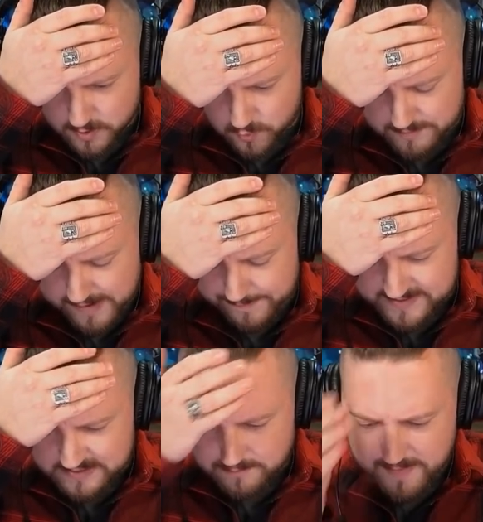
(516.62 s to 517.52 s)
We might
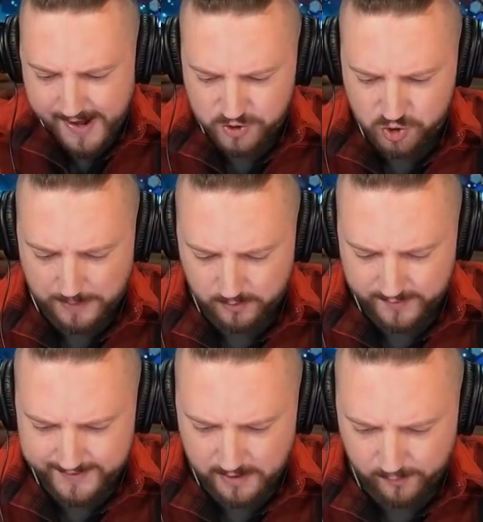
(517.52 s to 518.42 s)
be in some major trouble
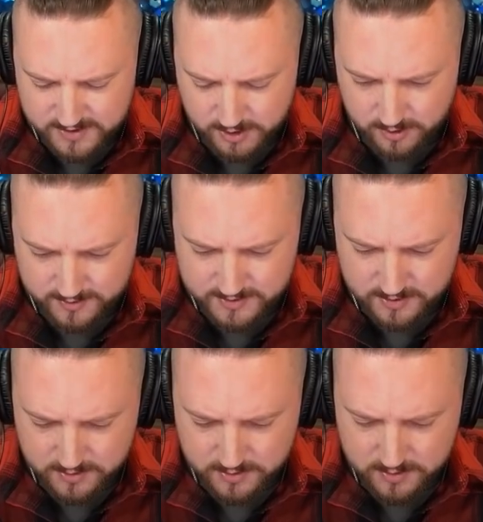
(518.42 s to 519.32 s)
right now, boys and
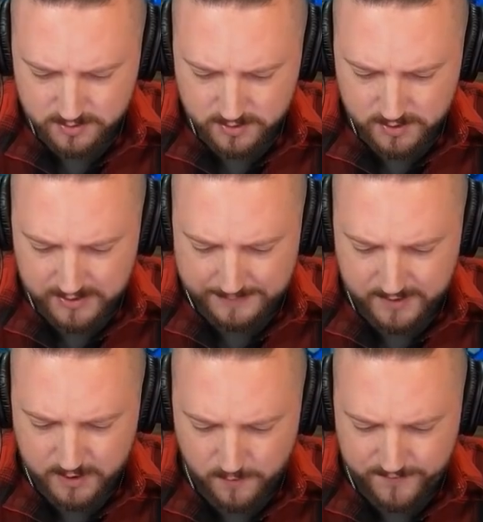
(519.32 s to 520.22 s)
girls. I'm
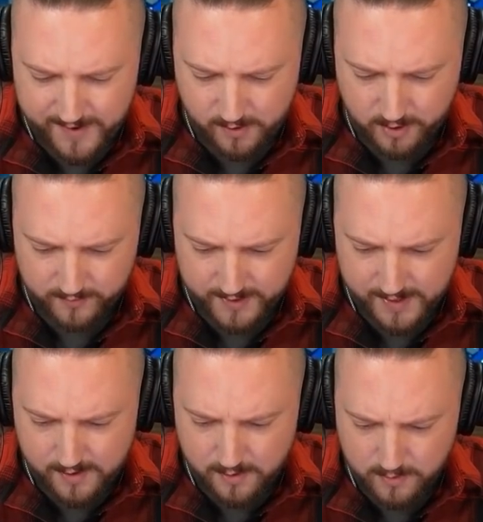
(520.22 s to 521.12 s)
gonna go Valkyrie right,
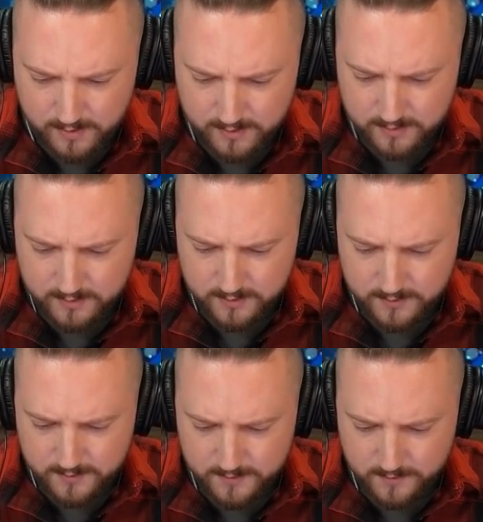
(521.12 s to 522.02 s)
oh,
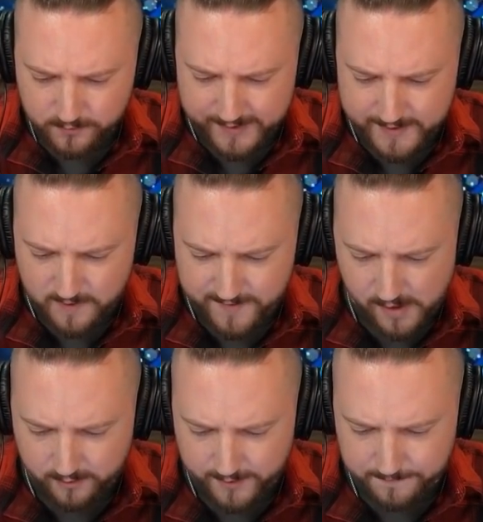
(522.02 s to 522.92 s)
right here,
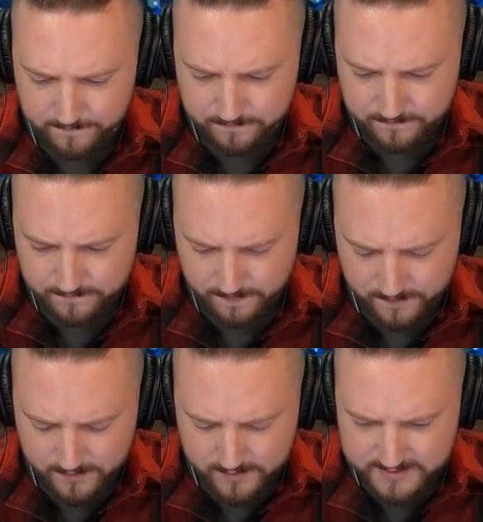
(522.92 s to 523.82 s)
Valkyrie.
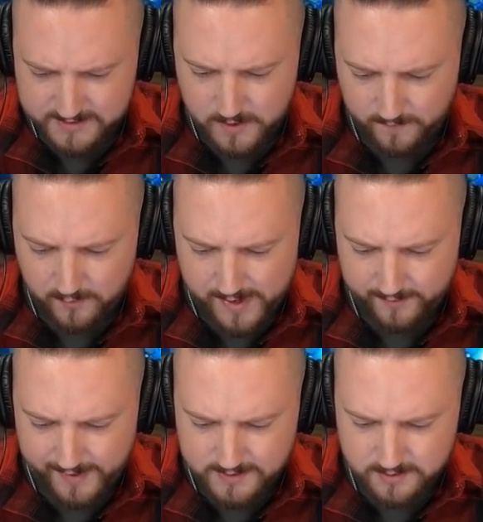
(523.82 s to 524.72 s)
This is the only way,
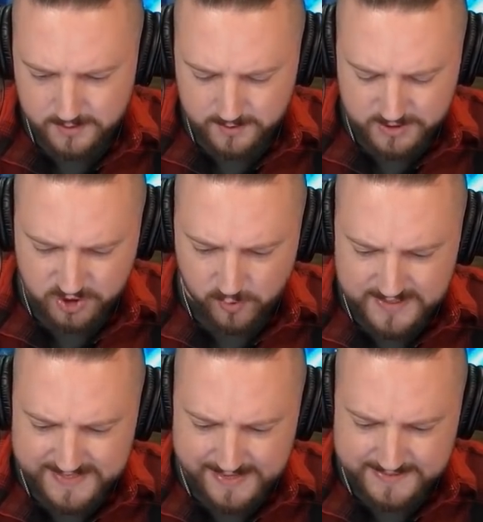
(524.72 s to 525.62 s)
right? Destroys that